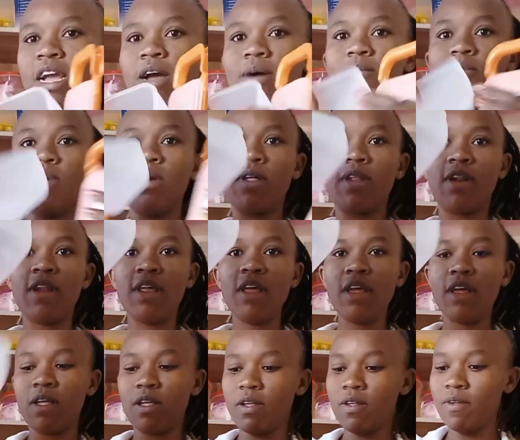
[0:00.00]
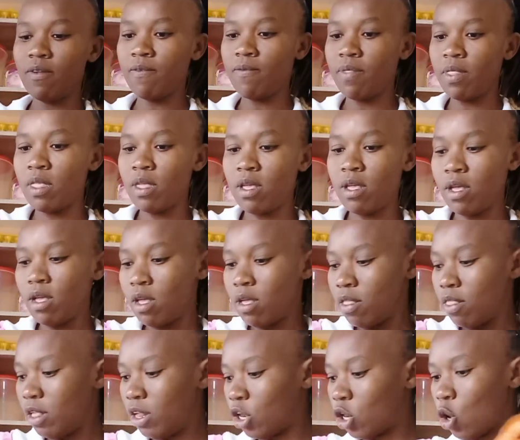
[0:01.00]
come with
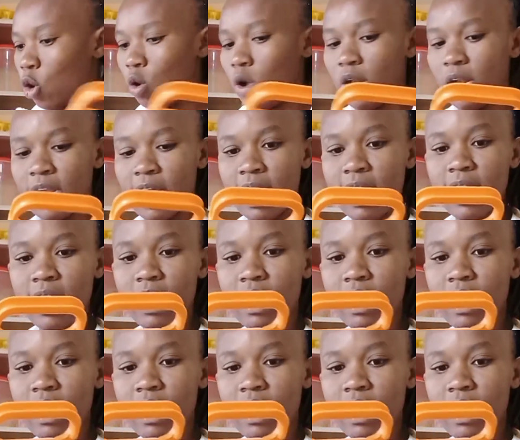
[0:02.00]
this holder